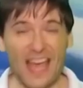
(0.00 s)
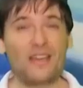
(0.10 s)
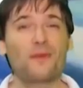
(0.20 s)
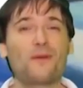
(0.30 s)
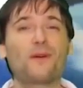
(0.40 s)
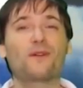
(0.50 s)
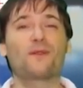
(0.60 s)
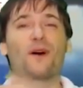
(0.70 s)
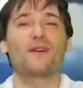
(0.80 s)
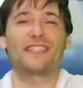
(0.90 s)
And we will
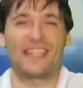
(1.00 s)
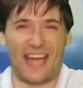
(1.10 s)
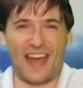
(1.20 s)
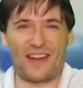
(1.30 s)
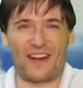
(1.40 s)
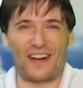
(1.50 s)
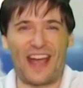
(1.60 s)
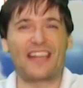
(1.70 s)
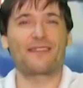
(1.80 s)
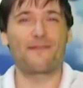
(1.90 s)
grow together
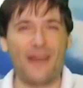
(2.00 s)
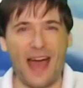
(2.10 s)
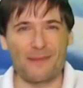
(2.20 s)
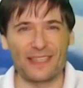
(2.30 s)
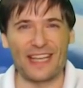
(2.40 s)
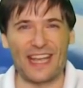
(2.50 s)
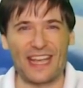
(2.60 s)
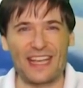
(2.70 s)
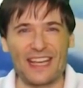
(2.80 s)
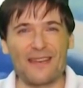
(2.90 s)
as a family,